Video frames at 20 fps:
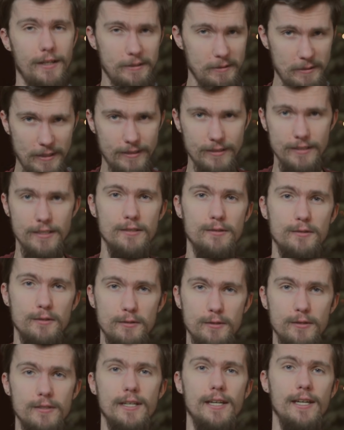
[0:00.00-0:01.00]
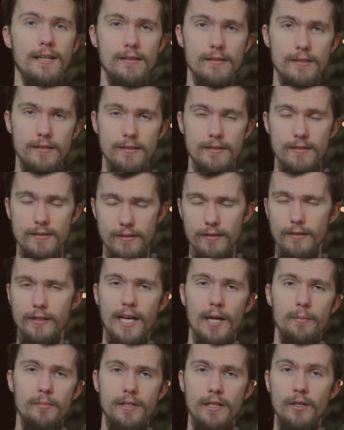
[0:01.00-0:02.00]
at least today this is still
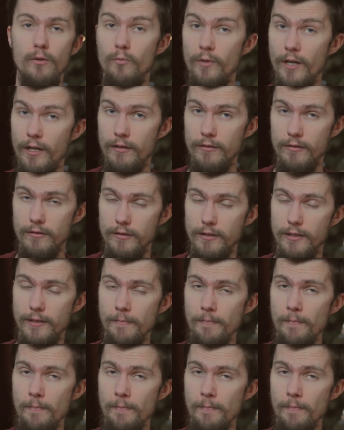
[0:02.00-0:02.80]
happening regularly.